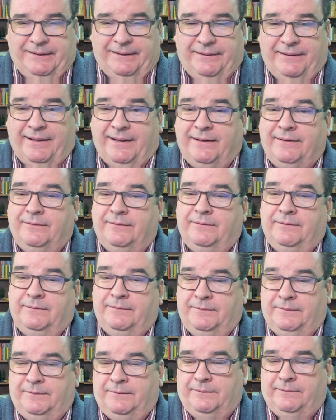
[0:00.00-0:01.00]
And then
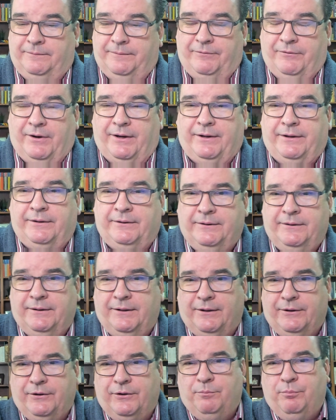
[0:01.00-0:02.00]
we've got
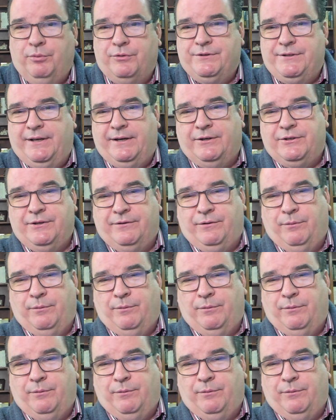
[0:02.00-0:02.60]
a good percentage